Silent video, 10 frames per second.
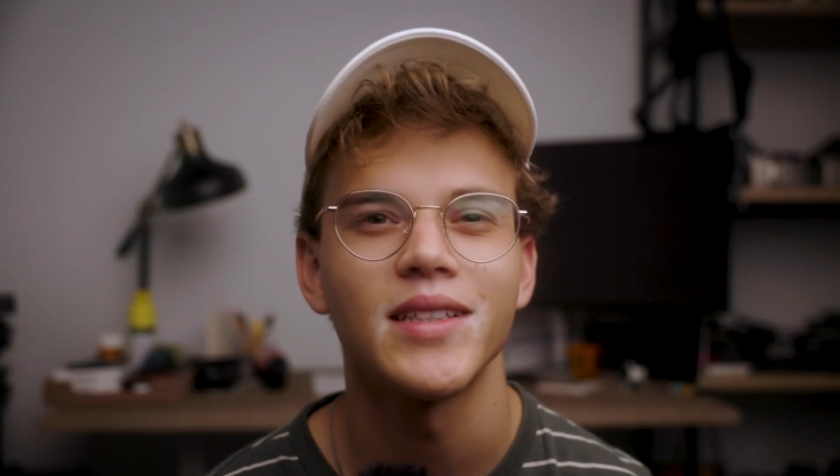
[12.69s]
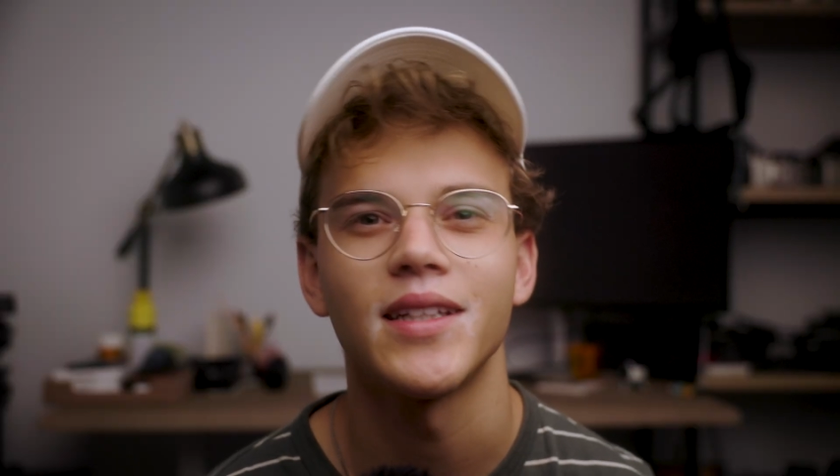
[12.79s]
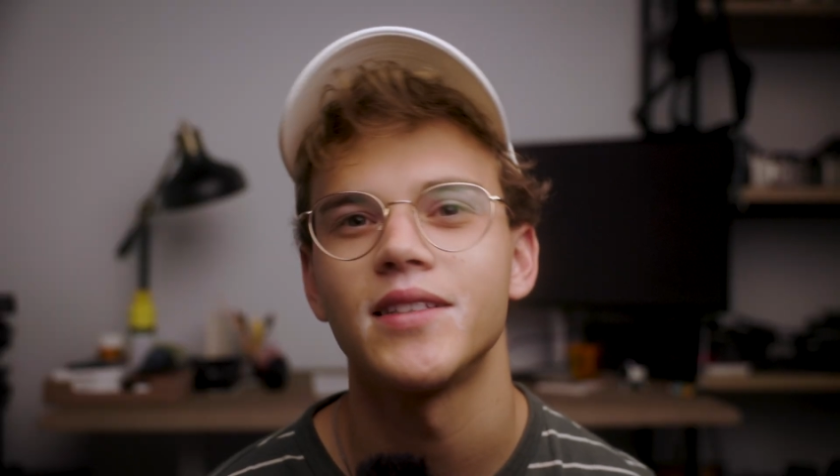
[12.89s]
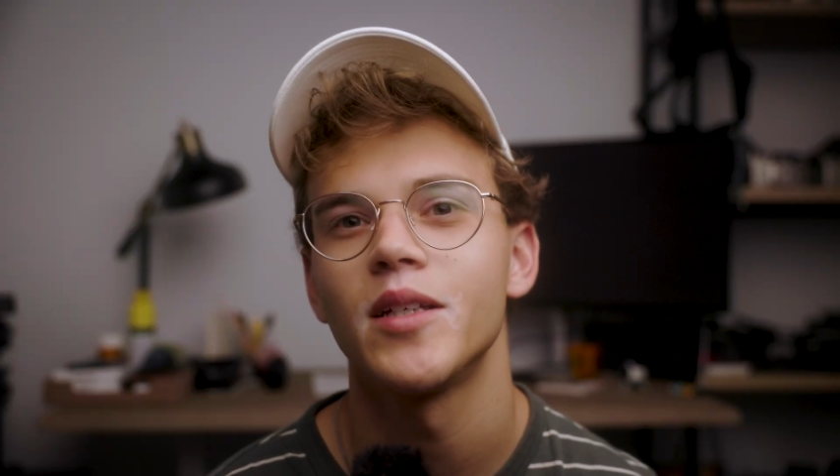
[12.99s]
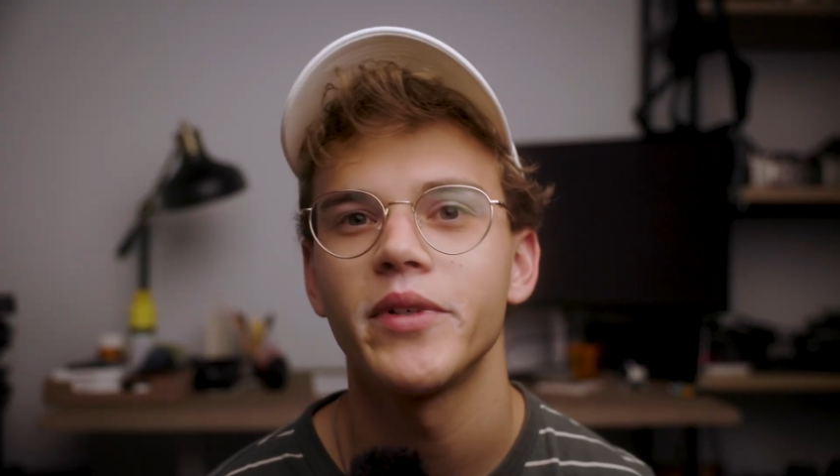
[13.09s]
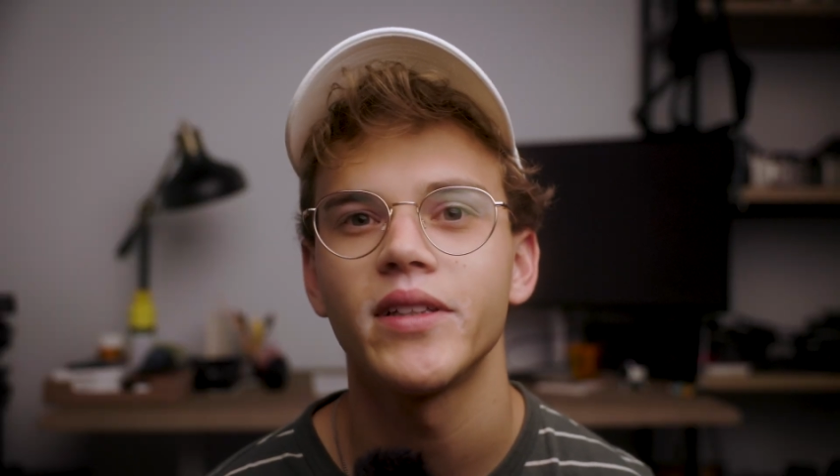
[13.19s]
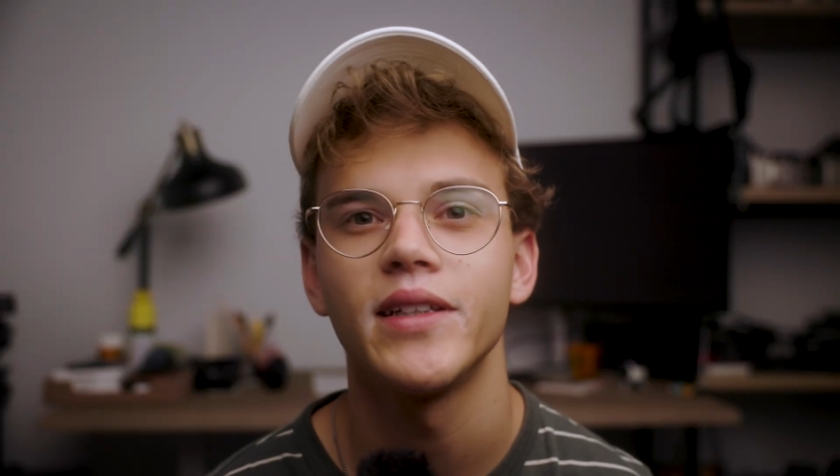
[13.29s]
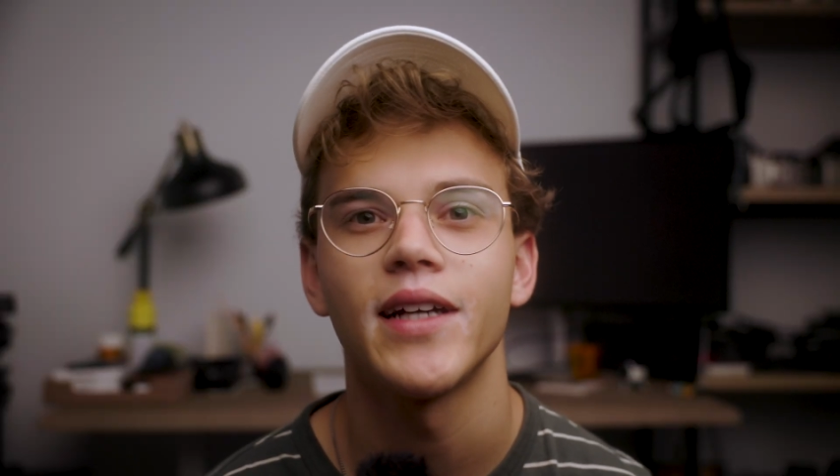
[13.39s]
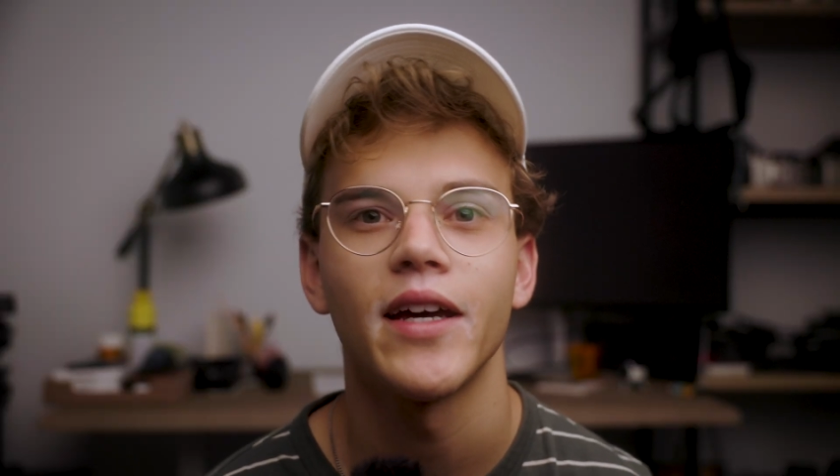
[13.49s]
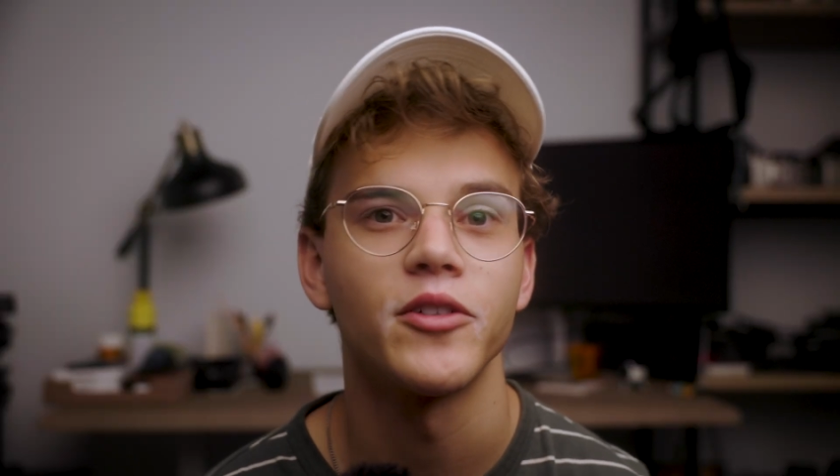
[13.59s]
that they
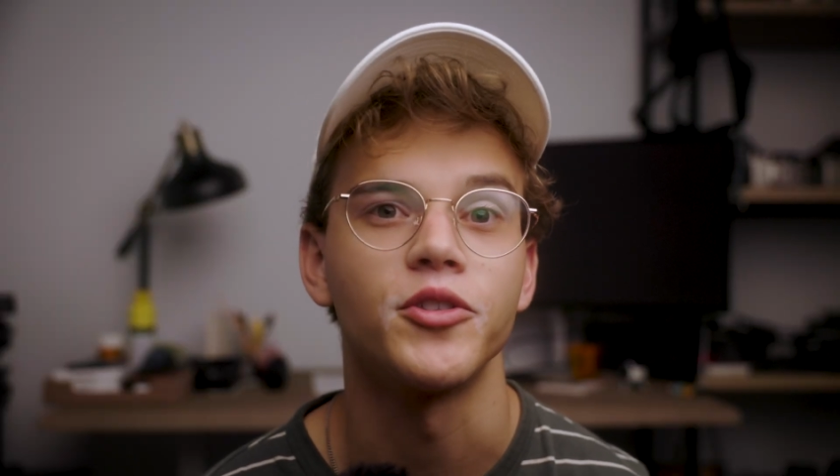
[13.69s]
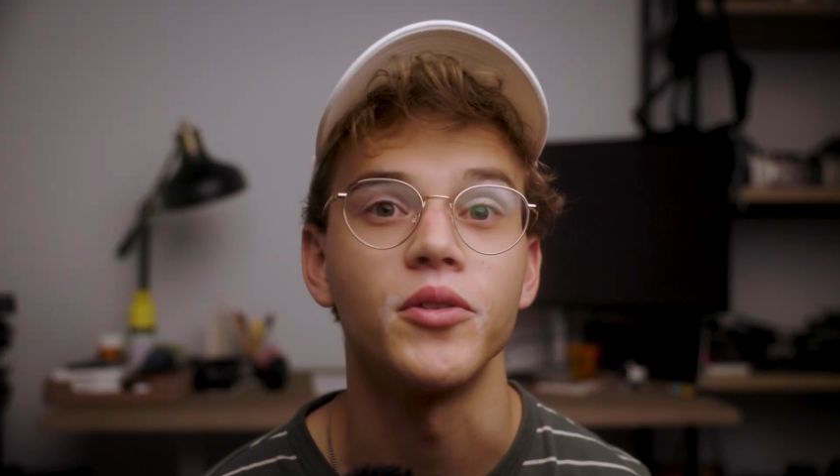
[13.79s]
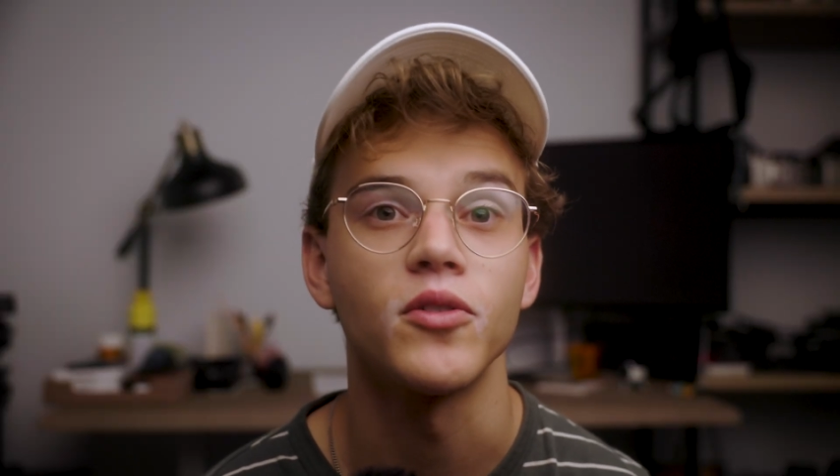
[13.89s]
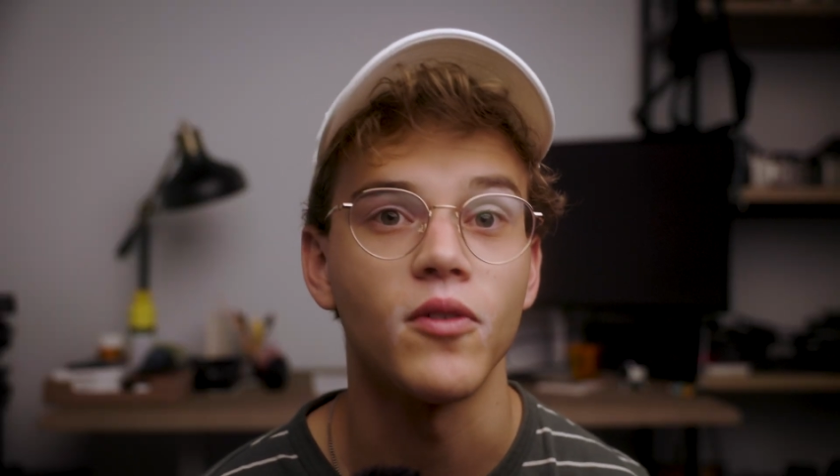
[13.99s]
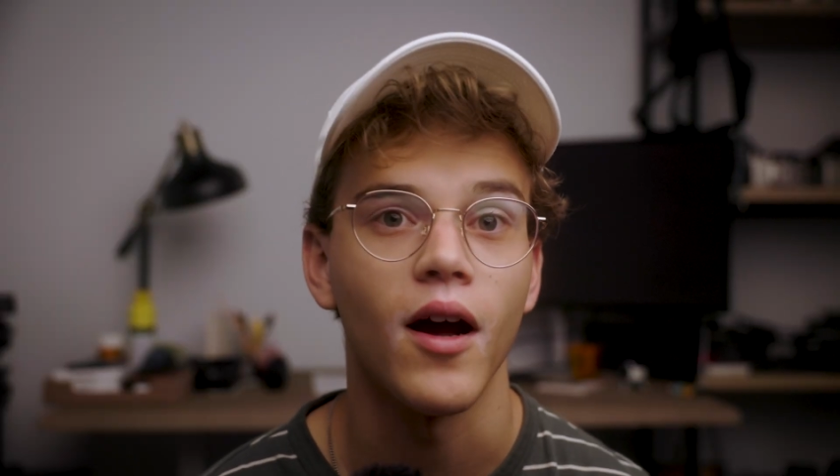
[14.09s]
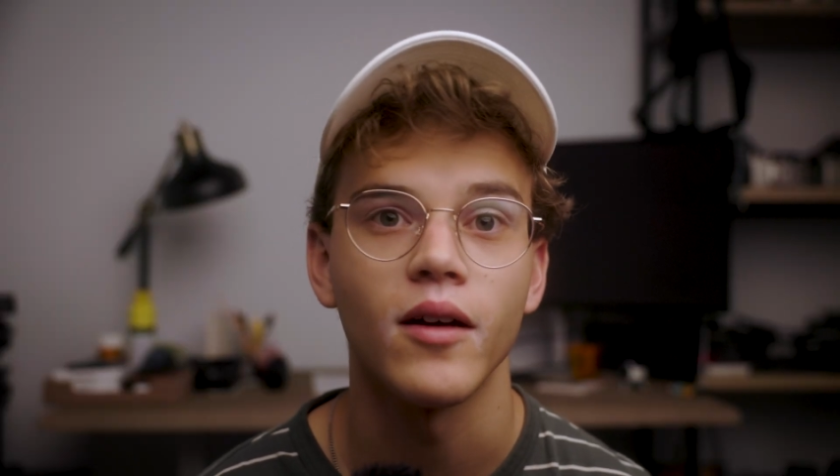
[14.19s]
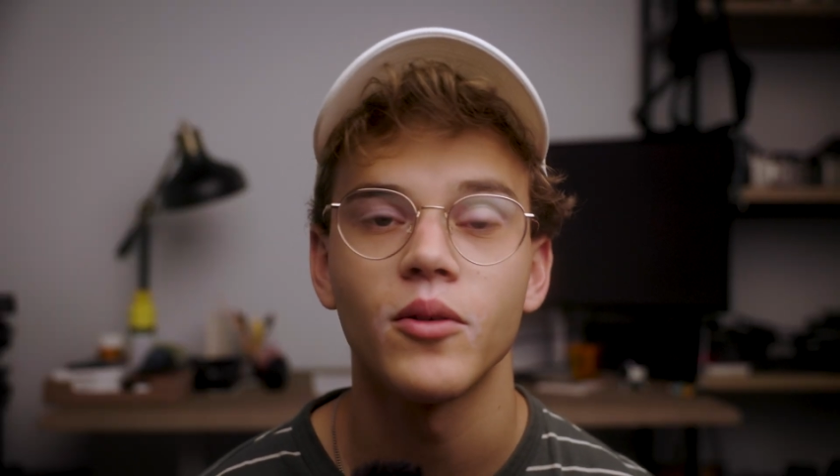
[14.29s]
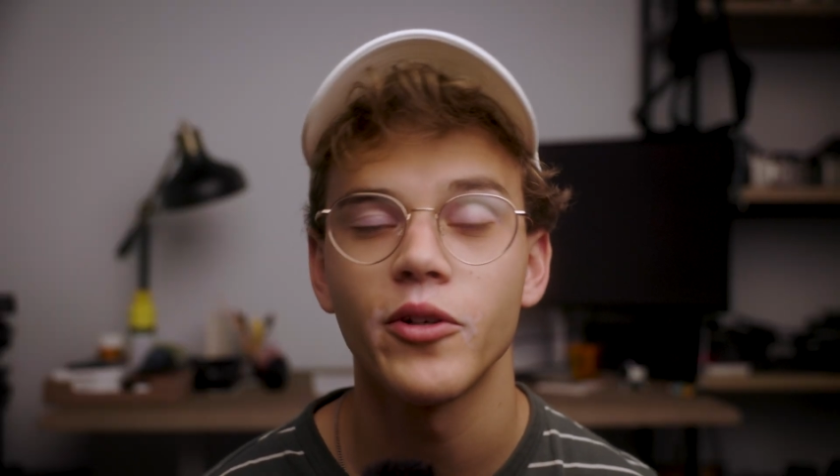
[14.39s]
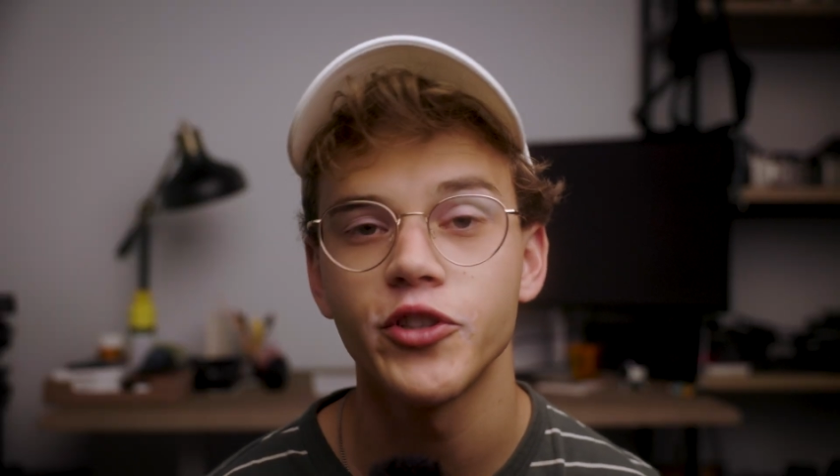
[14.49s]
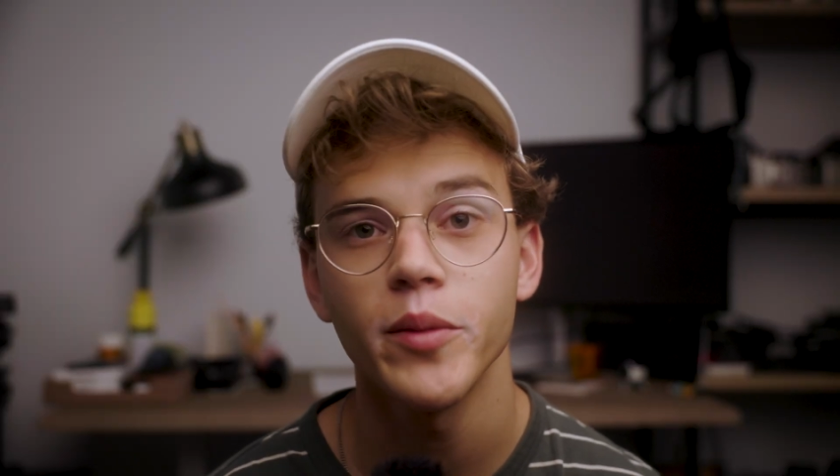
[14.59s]
typically either shoot RAW
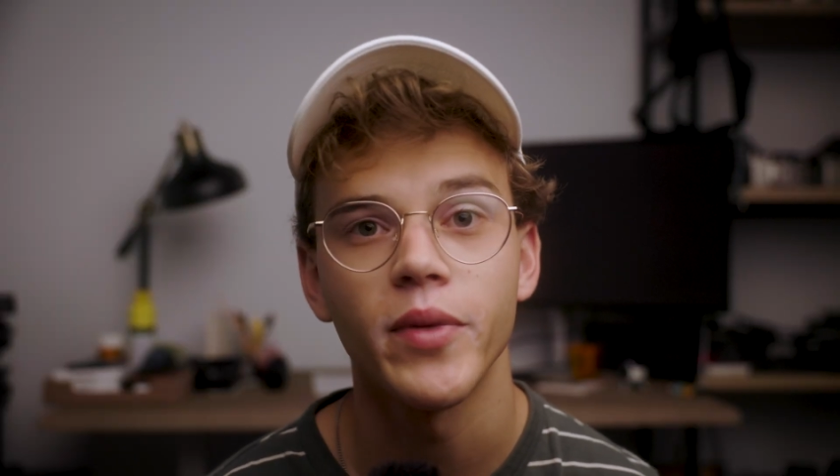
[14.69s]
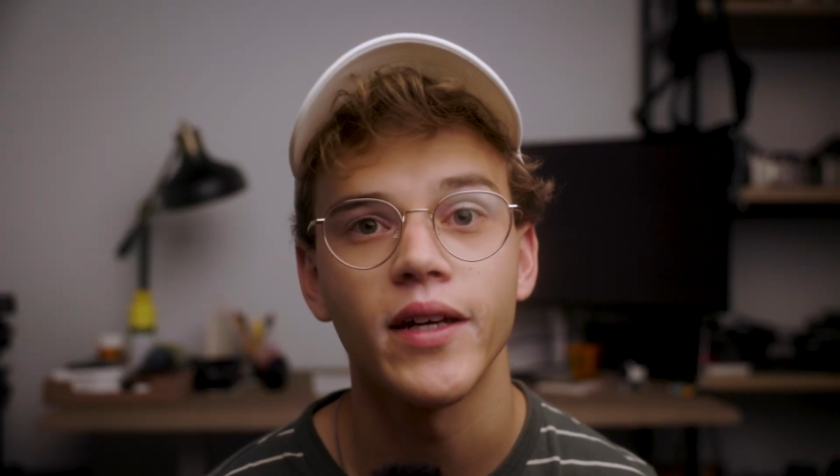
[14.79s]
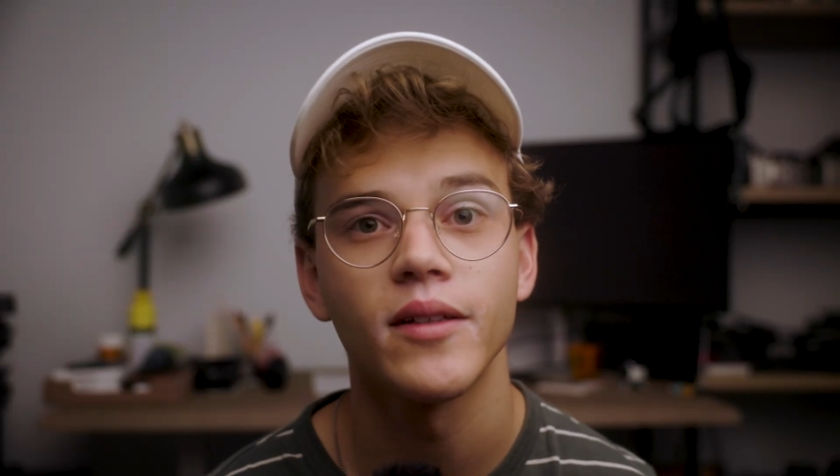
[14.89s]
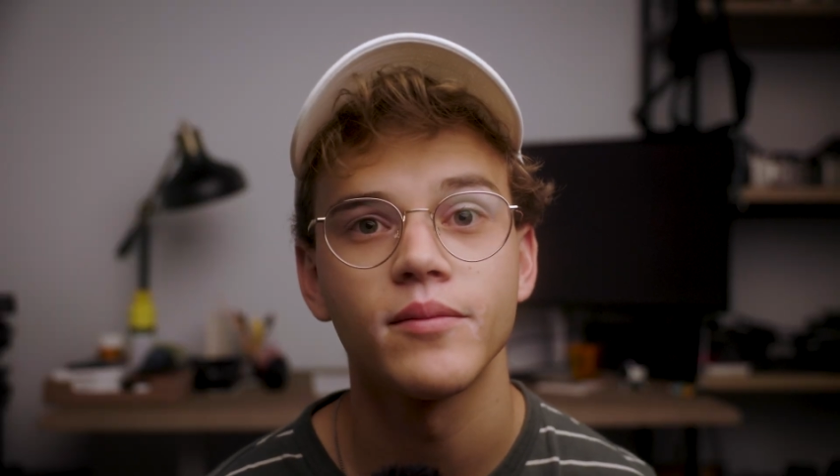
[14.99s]
or JPEG.